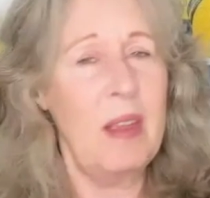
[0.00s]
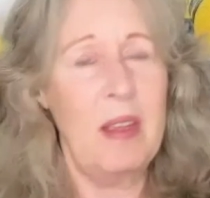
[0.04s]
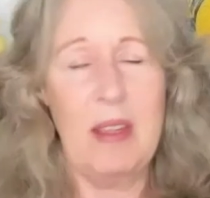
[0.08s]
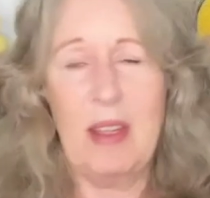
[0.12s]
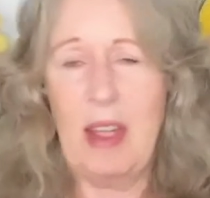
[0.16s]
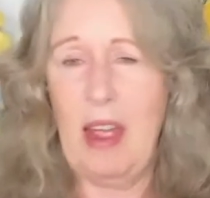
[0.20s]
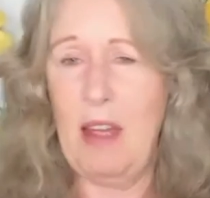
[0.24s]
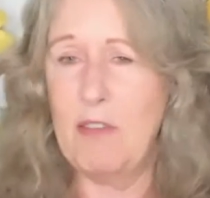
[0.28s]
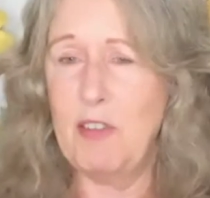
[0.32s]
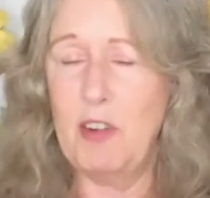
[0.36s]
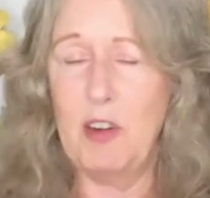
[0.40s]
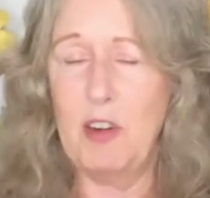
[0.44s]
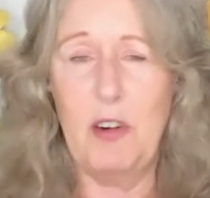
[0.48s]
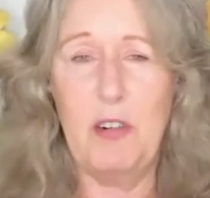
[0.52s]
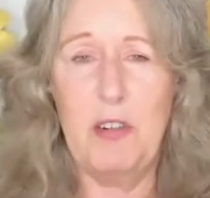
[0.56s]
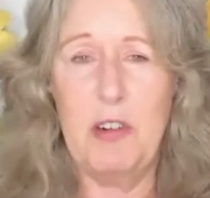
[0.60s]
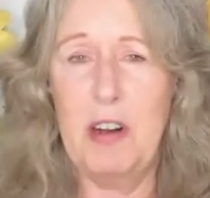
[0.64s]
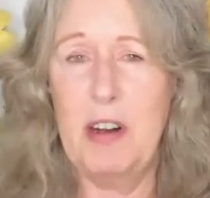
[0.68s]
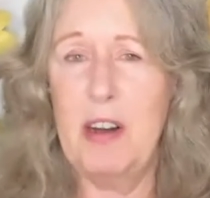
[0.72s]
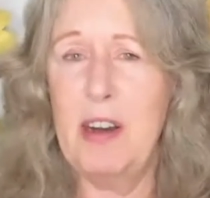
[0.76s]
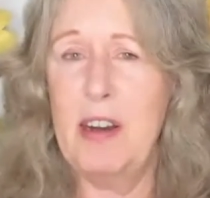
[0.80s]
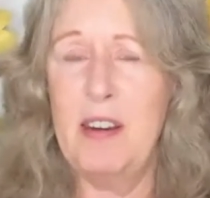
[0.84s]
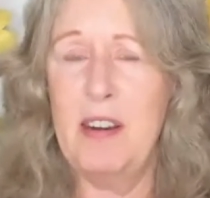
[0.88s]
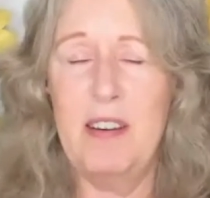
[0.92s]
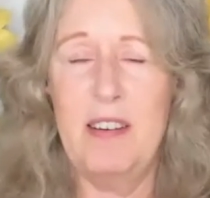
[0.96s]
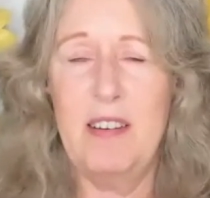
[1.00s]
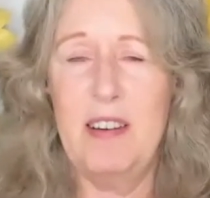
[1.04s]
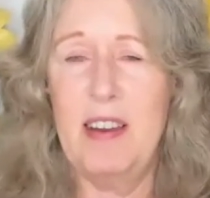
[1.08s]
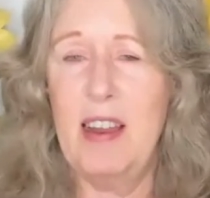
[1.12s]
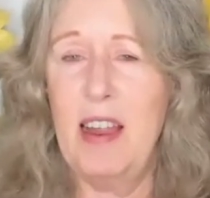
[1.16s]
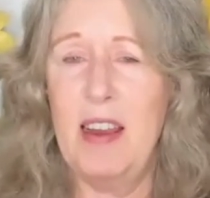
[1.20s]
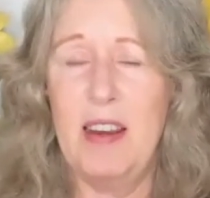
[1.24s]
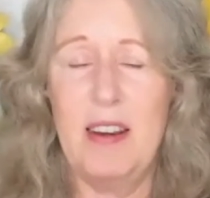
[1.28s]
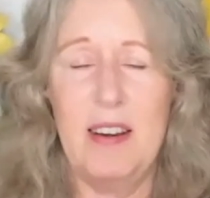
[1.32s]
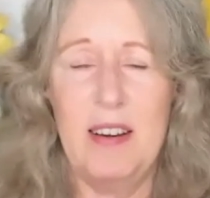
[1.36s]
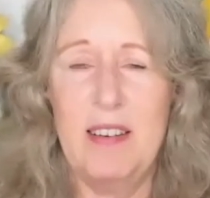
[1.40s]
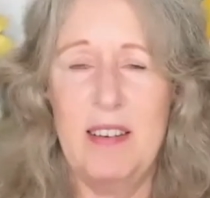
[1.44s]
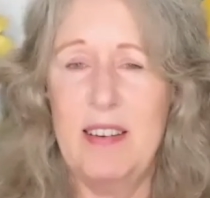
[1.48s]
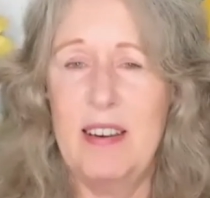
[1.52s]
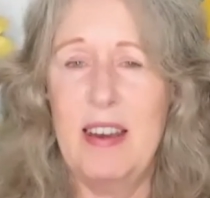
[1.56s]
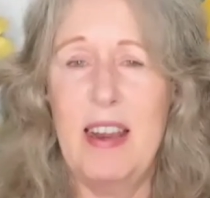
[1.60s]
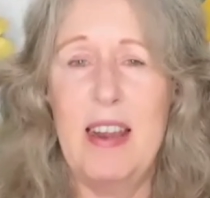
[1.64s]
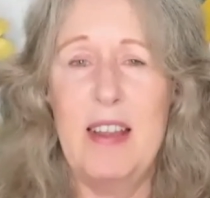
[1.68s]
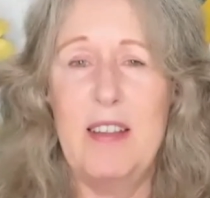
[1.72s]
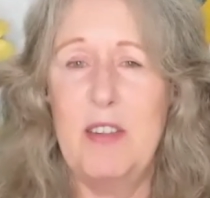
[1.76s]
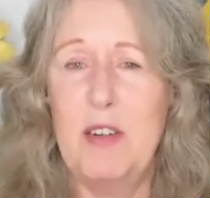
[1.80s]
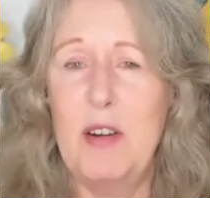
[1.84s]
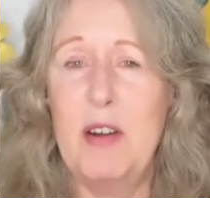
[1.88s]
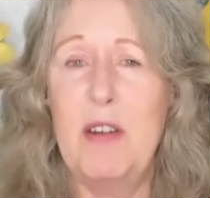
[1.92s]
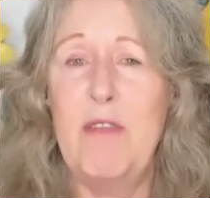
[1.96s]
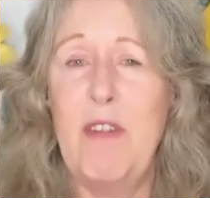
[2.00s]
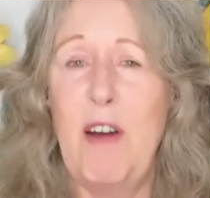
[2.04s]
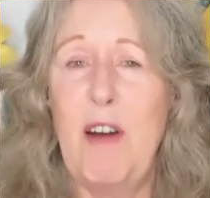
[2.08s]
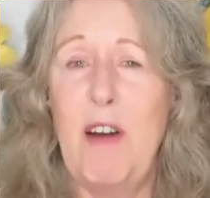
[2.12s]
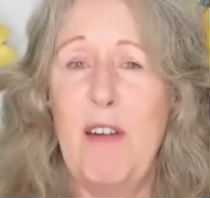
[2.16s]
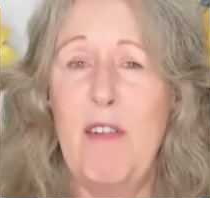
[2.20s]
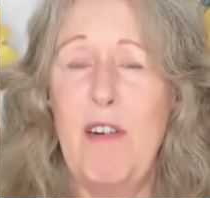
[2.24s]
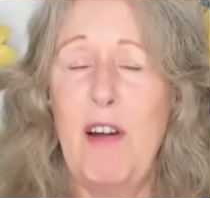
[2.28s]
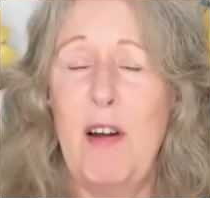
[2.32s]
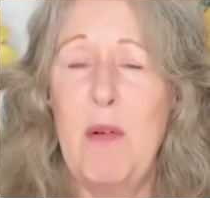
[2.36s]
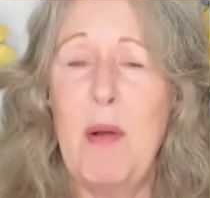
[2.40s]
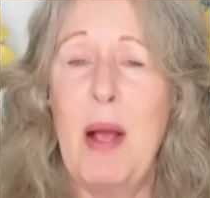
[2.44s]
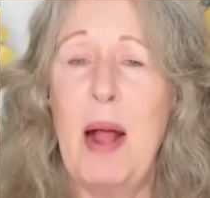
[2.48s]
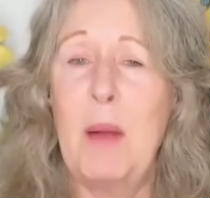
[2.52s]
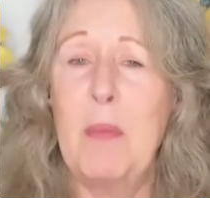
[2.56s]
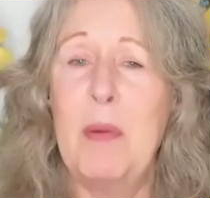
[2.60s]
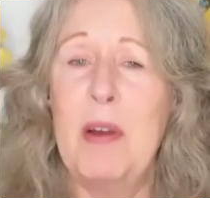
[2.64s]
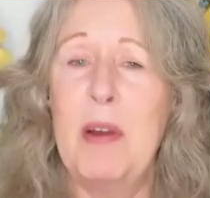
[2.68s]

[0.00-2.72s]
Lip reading: have children and is doing very, very well.